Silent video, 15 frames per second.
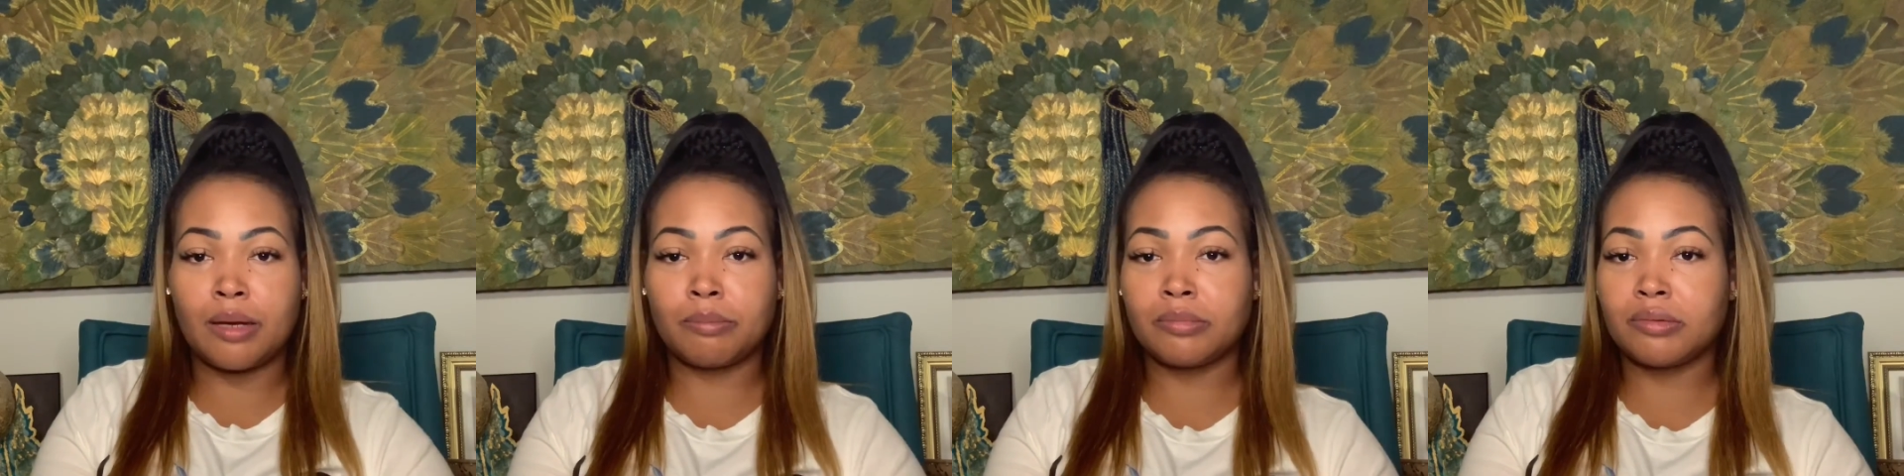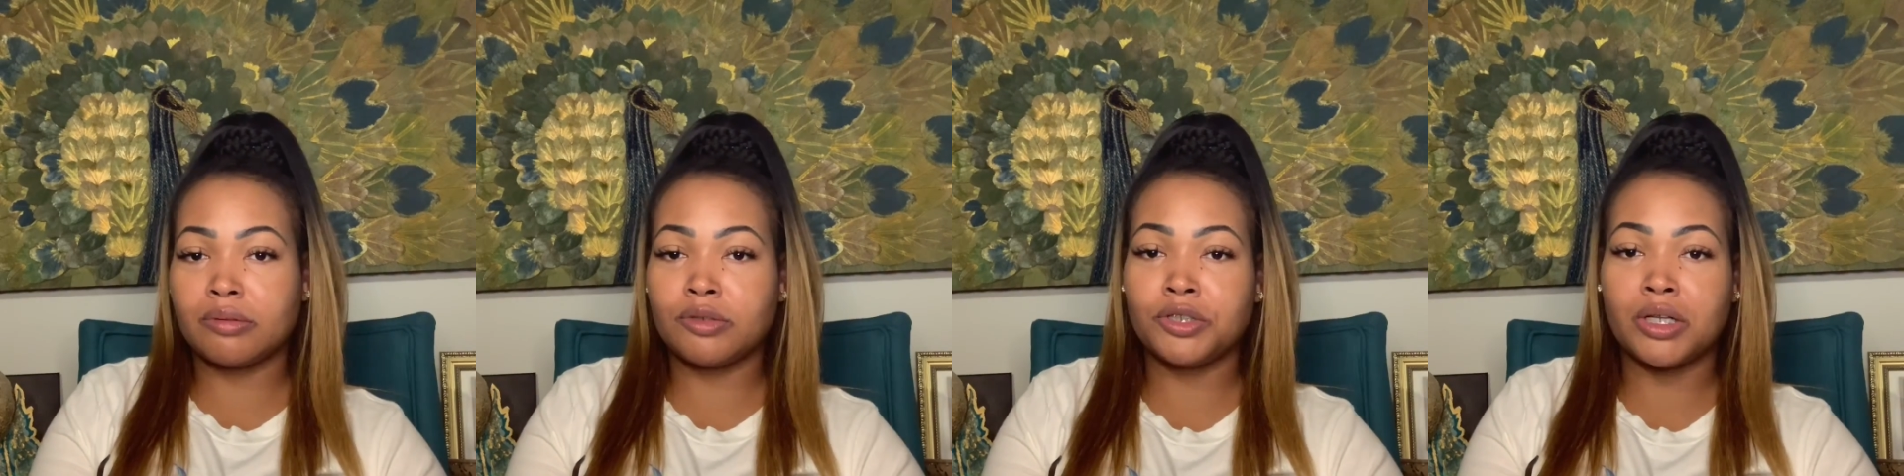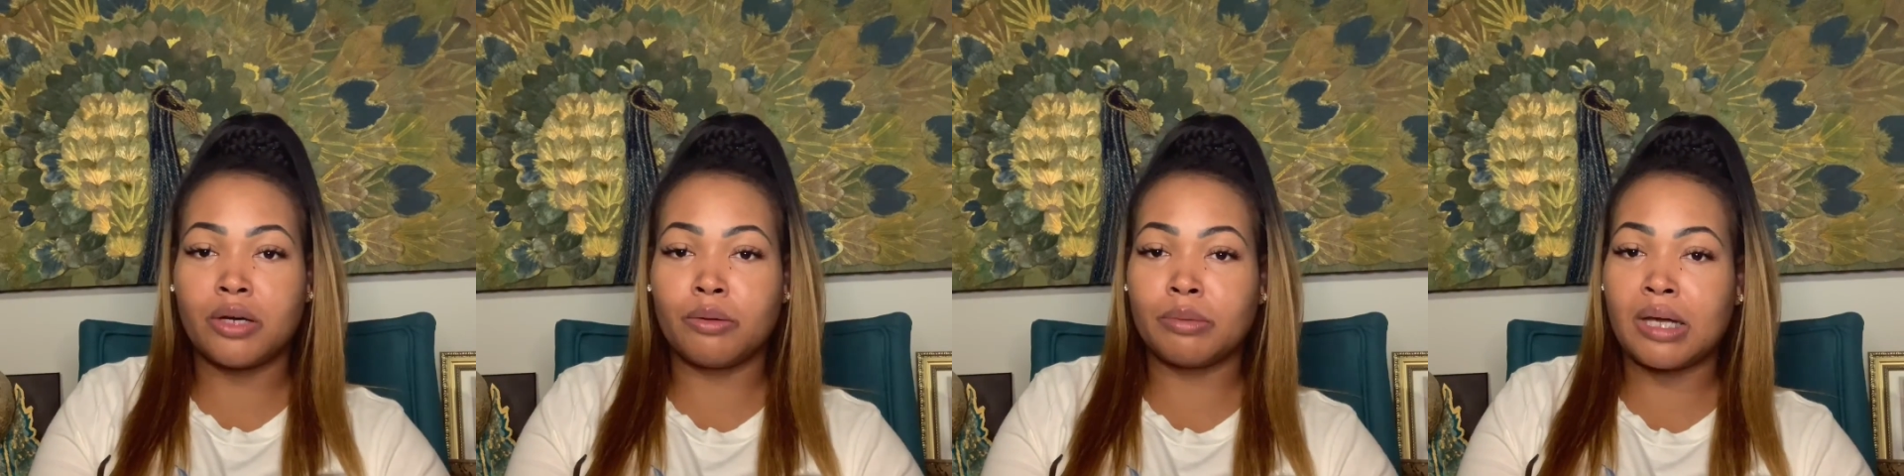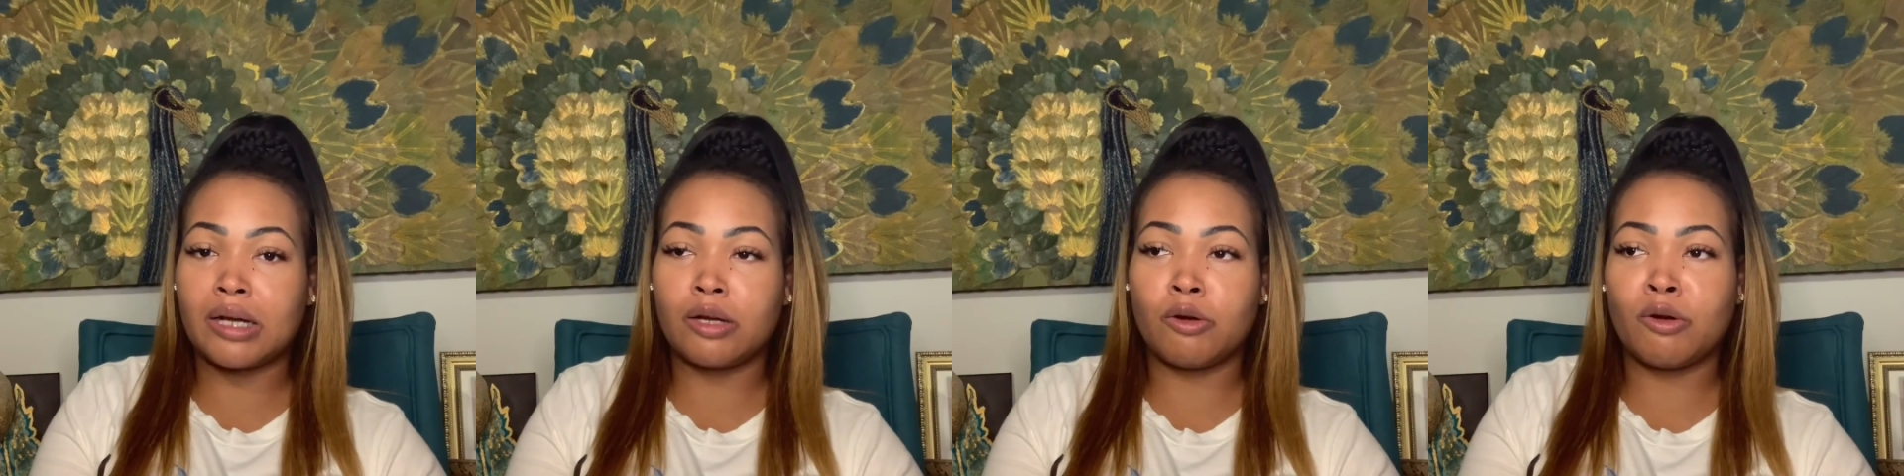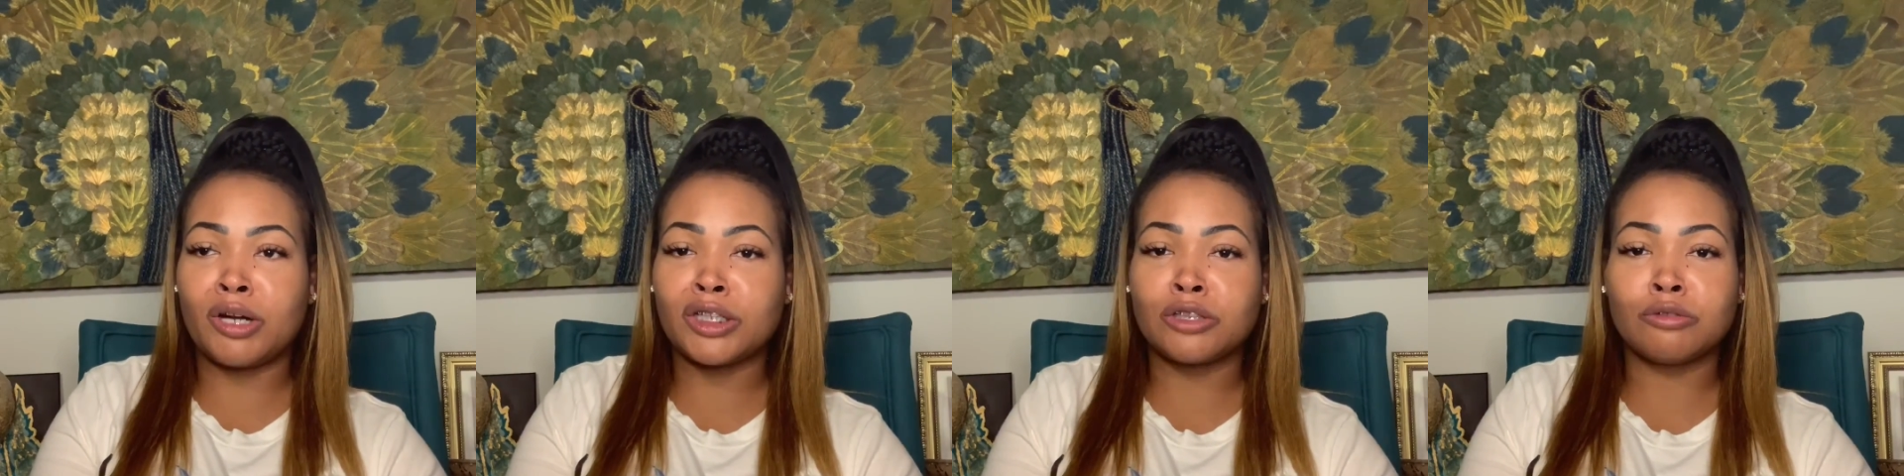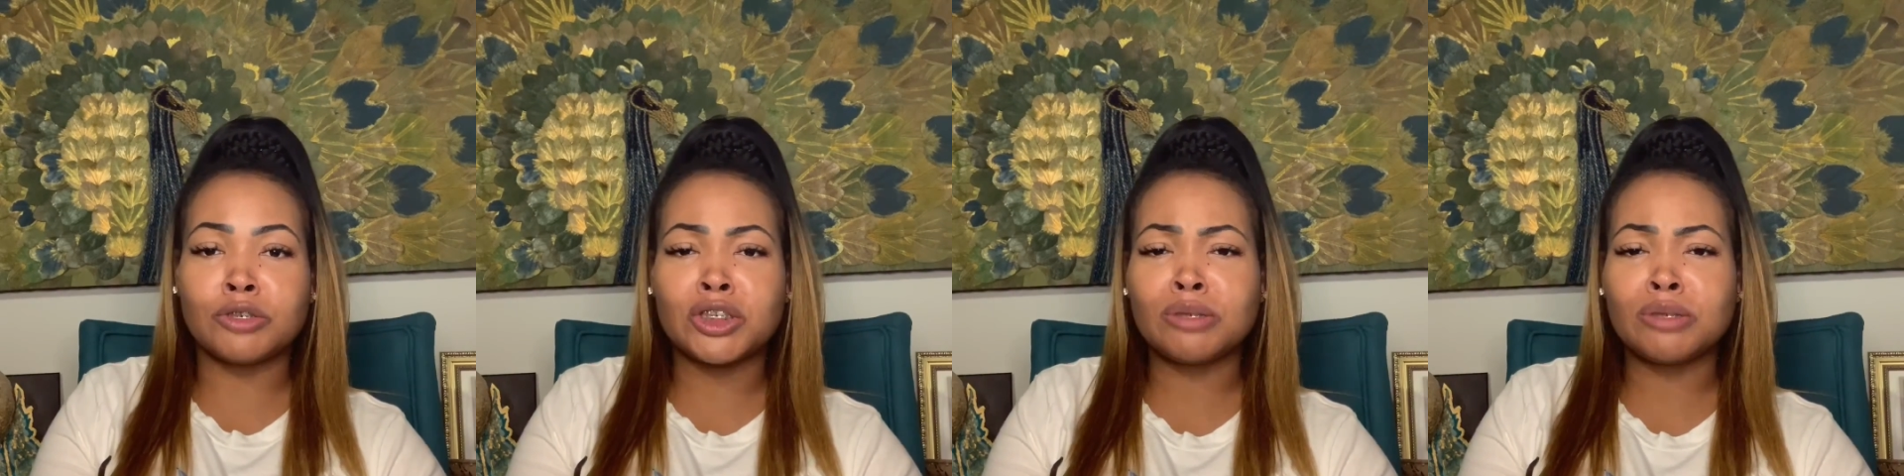I'm, you know, not going to argue.